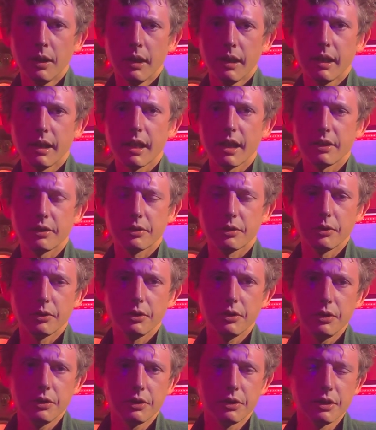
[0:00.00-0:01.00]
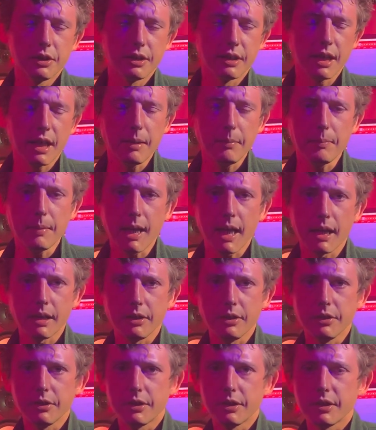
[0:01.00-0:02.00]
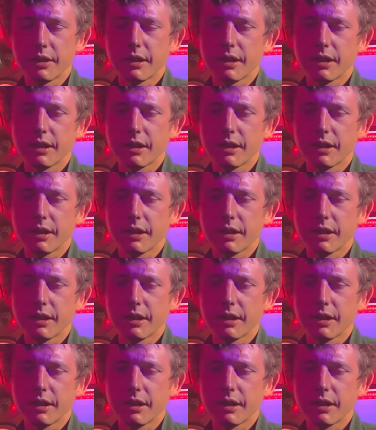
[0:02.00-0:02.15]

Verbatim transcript: It has good uses and bad uses.